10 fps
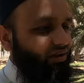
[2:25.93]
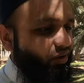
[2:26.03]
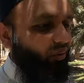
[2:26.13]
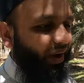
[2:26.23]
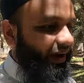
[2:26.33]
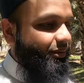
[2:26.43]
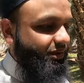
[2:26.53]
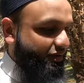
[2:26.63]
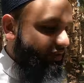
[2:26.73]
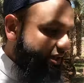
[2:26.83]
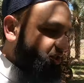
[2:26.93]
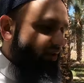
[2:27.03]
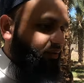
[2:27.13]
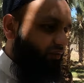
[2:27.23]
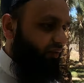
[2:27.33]
go out
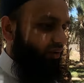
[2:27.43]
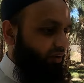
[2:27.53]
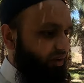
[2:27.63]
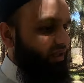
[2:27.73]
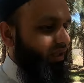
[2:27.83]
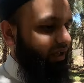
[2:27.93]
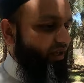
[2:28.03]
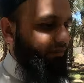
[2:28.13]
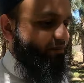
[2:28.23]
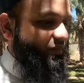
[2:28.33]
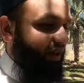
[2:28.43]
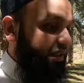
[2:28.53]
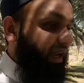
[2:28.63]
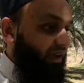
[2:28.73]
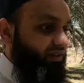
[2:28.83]
searching for um,
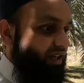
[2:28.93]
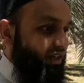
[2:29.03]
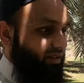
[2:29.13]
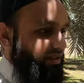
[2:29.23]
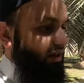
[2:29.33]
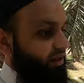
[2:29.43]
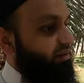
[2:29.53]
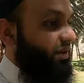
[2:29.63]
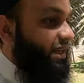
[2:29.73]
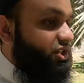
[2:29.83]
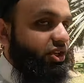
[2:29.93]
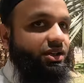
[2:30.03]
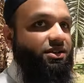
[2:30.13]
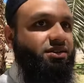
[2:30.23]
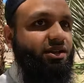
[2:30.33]
other lifestyles other
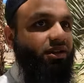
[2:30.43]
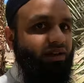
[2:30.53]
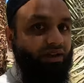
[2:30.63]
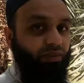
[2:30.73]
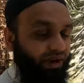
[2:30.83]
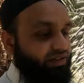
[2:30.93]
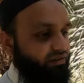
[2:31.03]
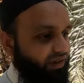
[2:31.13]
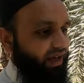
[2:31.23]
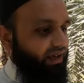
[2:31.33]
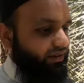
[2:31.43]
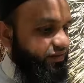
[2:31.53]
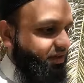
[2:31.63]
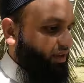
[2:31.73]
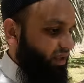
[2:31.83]
religions other ways of
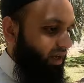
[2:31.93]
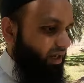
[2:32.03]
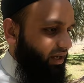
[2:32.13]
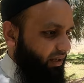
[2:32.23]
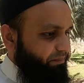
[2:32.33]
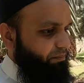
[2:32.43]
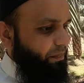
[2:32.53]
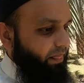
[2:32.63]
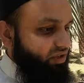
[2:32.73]
lives um,